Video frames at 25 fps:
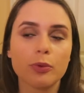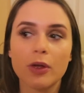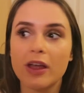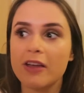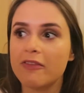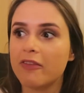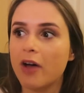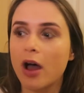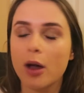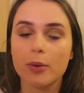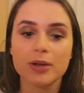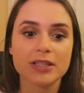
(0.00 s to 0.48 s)

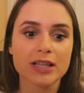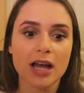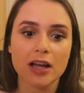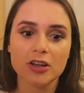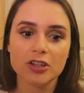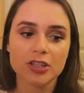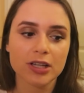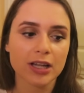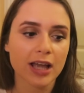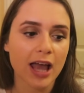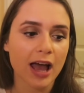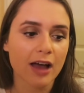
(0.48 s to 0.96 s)
if I was
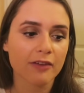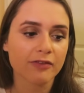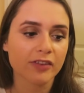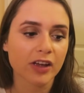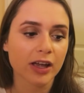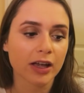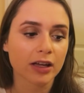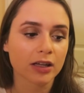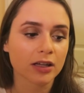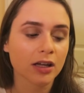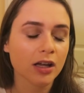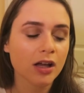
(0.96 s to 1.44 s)
actually
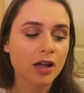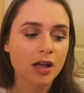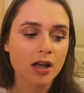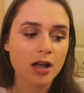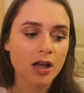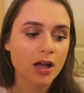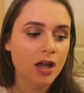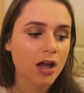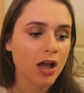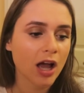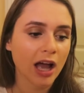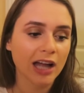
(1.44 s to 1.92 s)
having
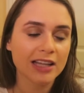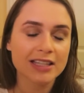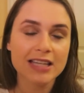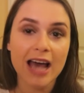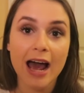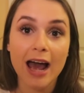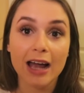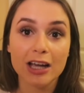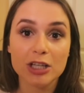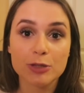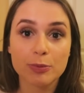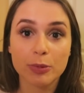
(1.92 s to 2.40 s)

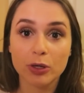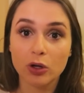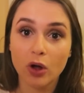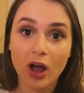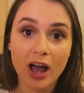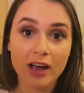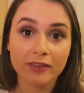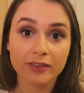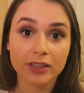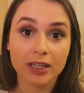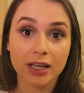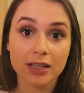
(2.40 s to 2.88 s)
attacks but not
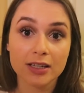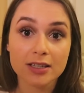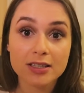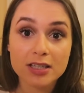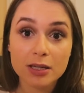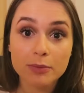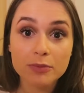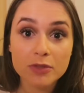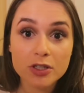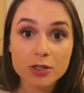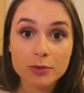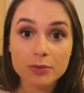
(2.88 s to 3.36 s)
having any
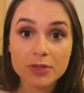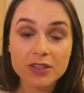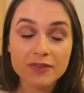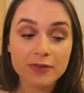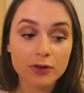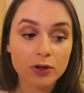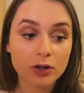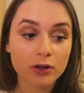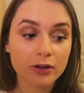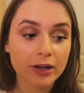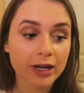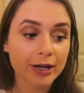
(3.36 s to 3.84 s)
symptoms
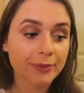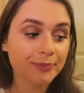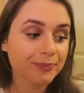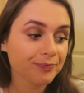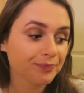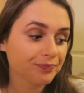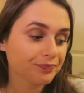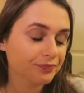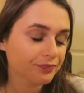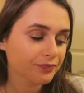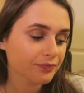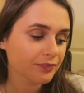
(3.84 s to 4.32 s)
for it.
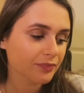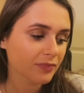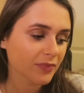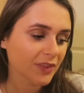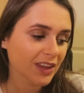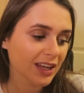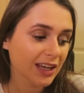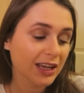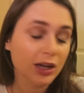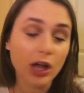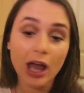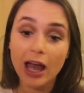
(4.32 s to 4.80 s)

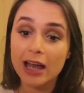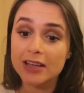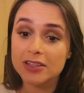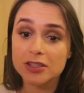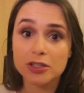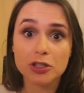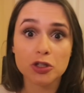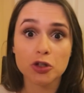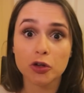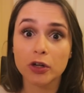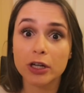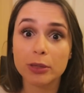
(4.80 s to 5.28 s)
Has
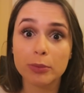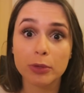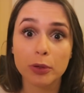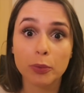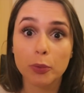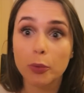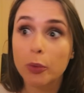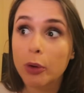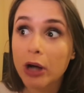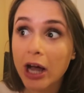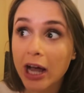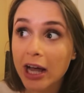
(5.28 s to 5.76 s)
the
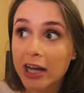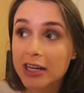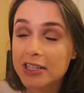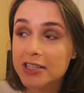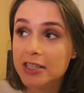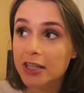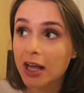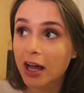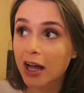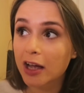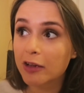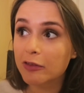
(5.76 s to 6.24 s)
treatment worked
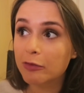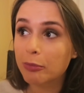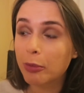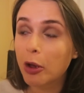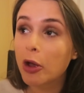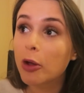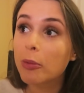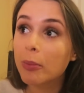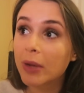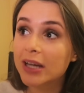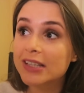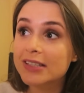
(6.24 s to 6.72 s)
that I've
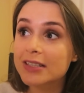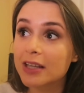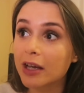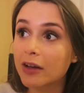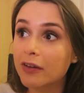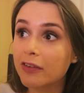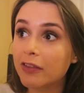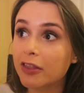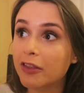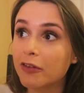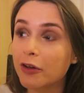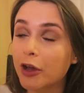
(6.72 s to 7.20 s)
put
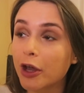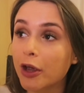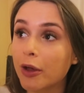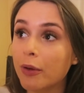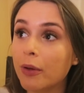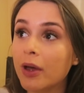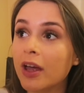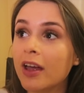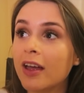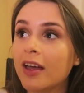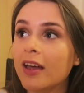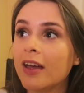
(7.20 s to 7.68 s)
myself
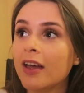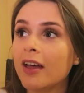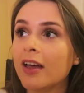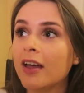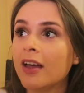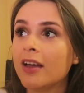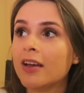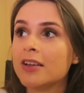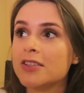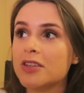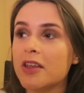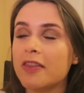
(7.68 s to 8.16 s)
through?
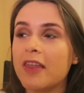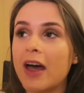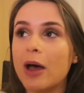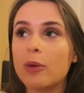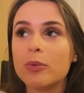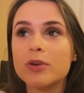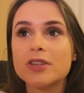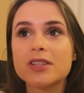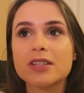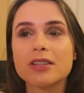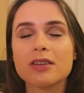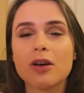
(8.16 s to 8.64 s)
So
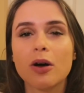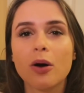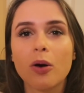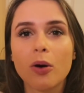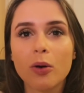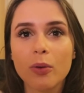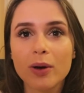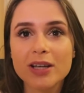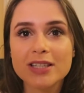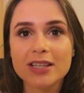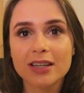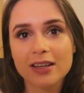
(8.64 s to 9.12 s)
that was
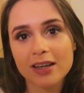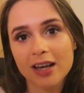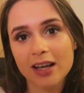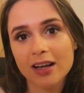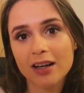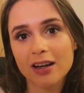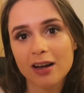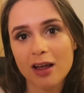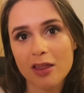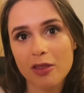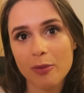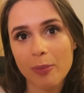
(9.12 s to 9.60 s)
always a
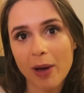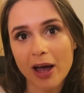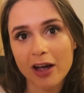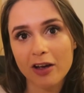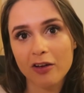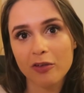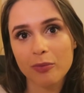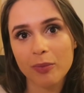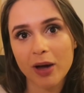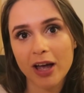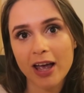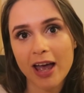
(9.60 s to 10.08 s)
niggle at the back
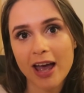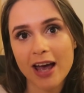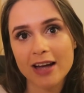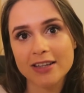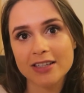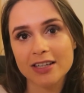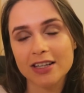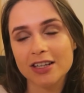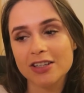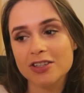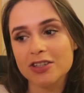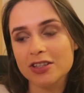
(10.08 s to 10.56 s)
of my head,
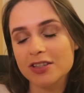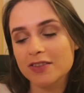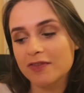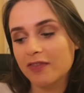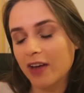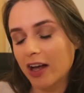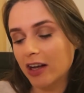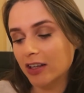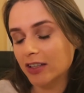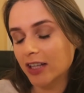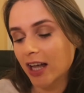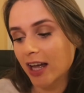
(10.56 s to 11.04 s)
and it just
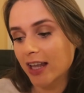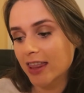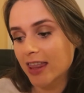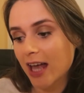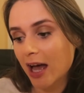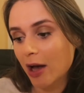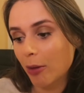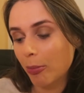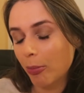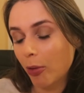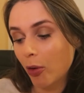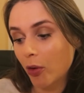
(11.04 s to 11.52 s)
felt like
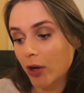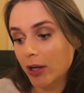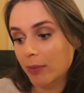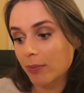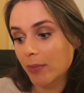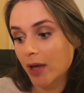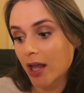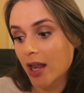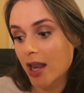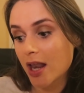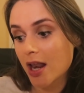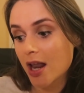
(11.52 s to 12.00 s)
that
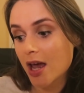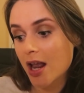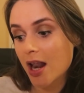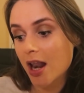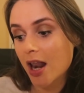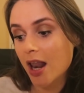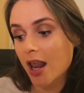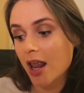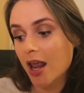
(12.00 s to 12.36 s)
appointment